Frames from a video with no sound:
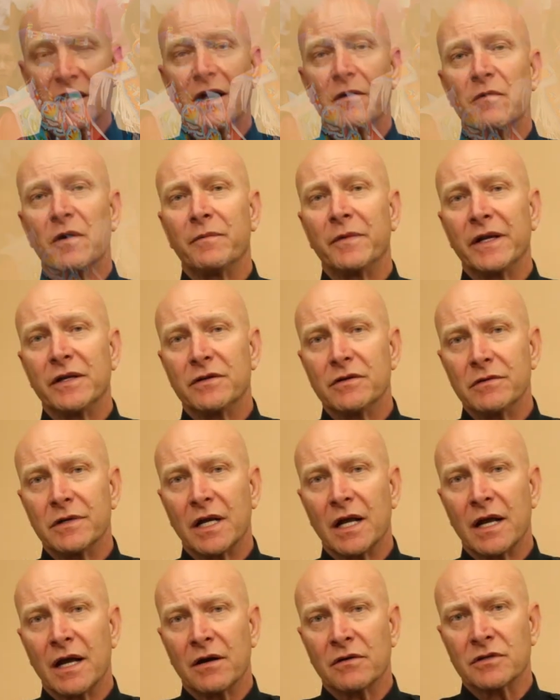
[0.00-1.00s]
that when we do
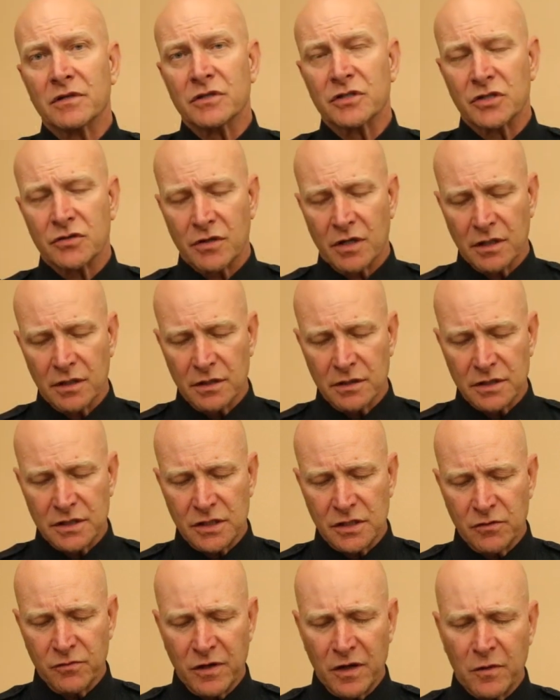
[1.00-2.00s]
encounter struggles,
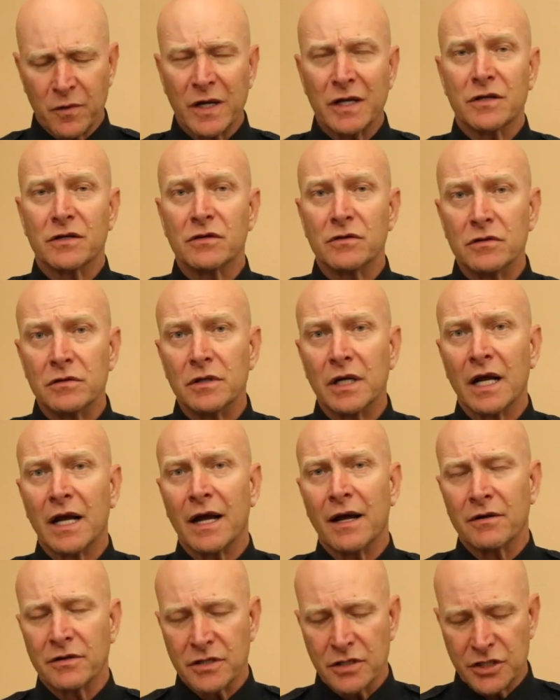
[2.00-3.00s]
so when we do
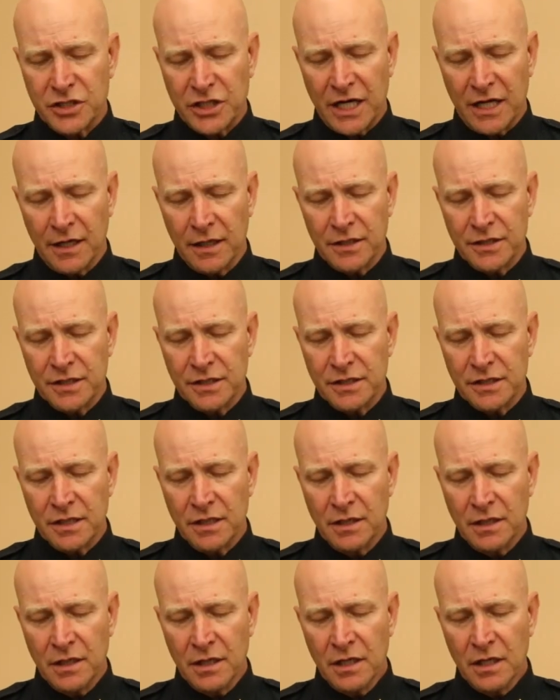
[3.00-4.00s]
encounter challenges,
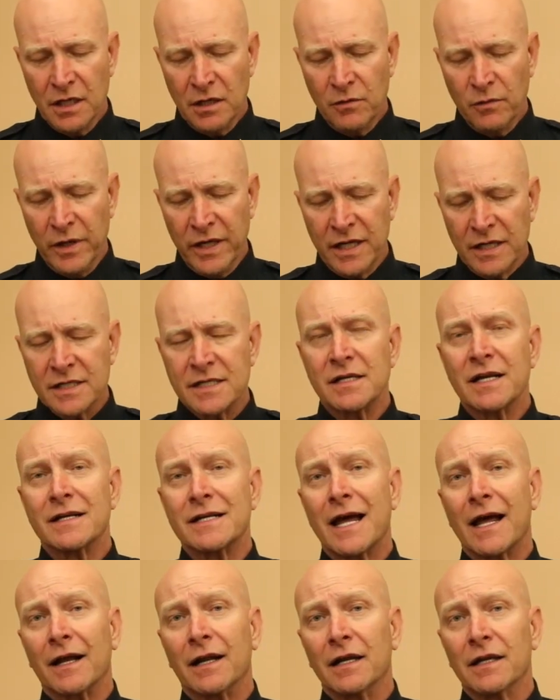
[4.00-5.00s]
we can
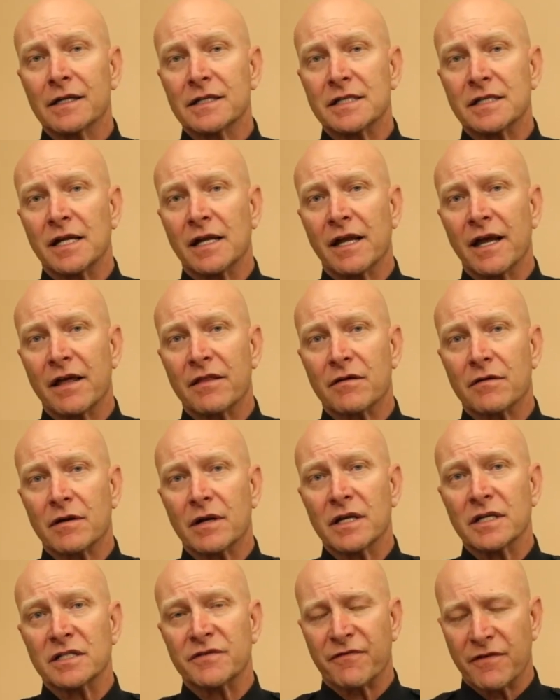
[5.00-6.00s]
tackle this together
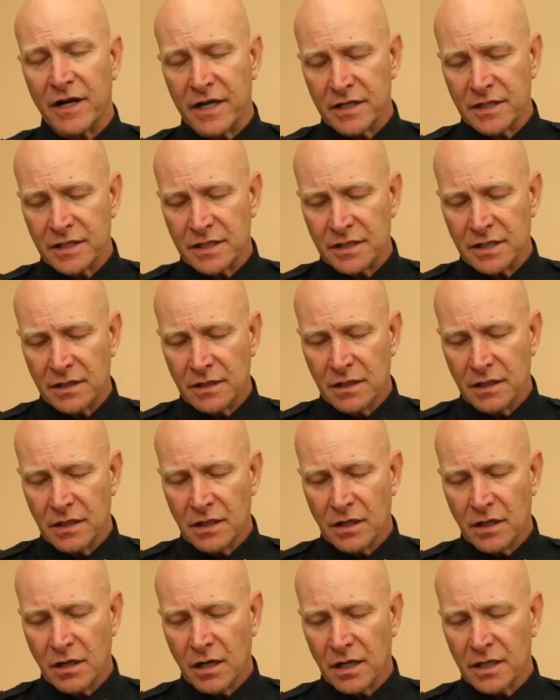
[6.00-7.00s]
as friends,
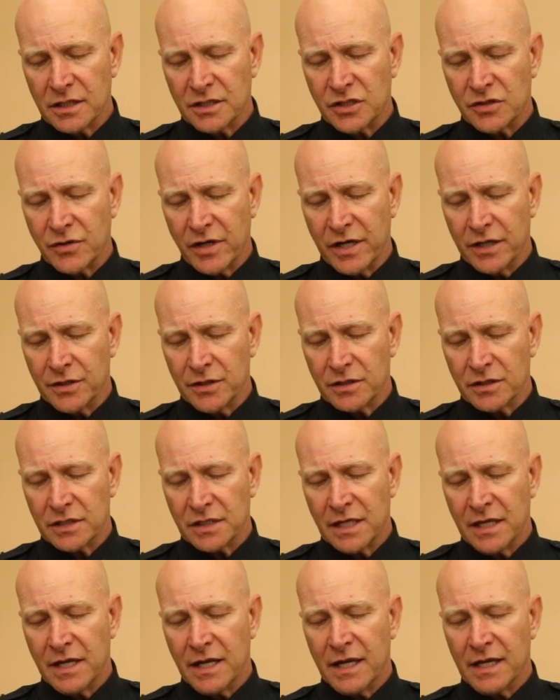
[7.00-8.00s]
not as strangers,
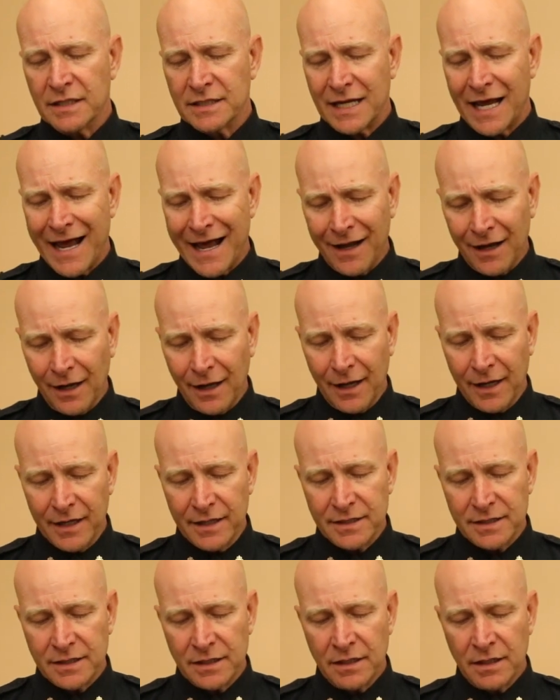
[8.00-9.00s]
as
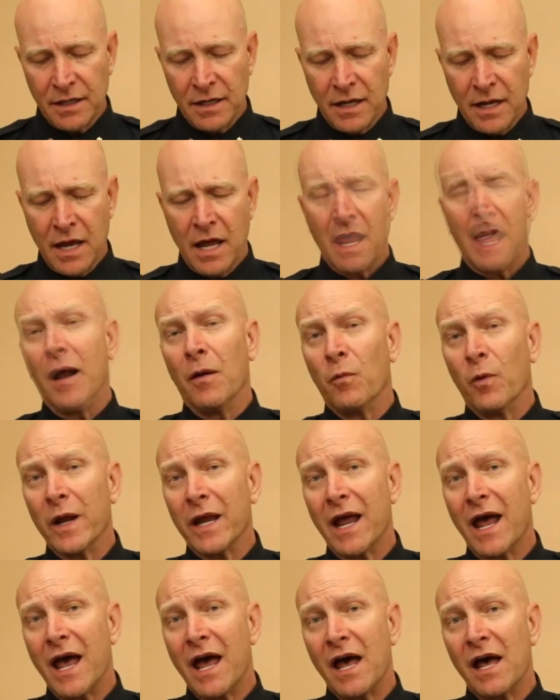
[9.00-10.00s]
allies, and we
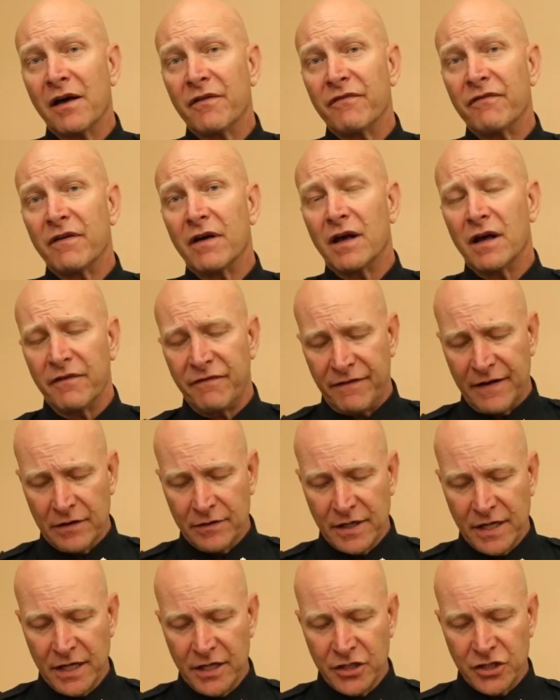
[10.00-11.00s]
have a
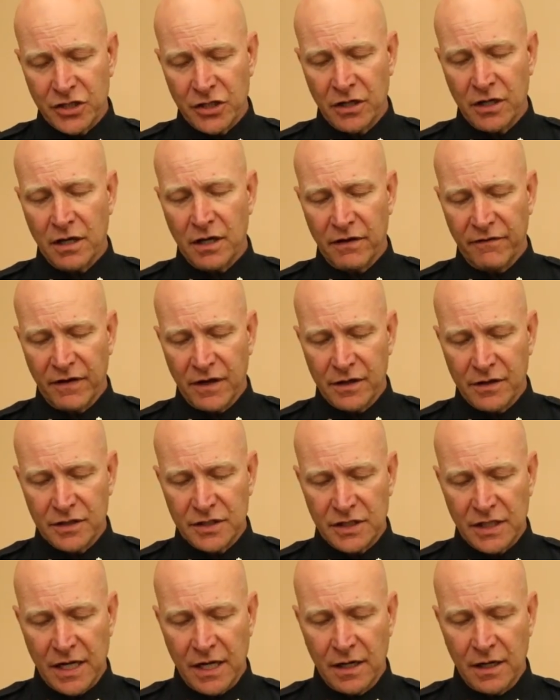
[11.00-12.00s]
foundation of
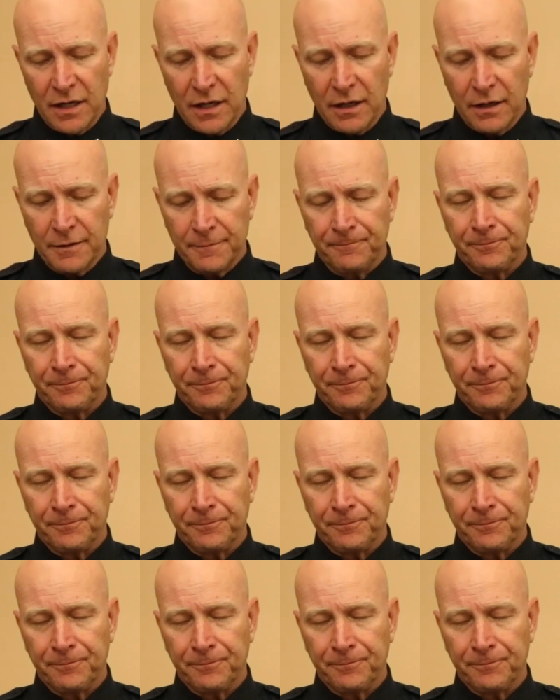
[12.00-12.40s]
understanding.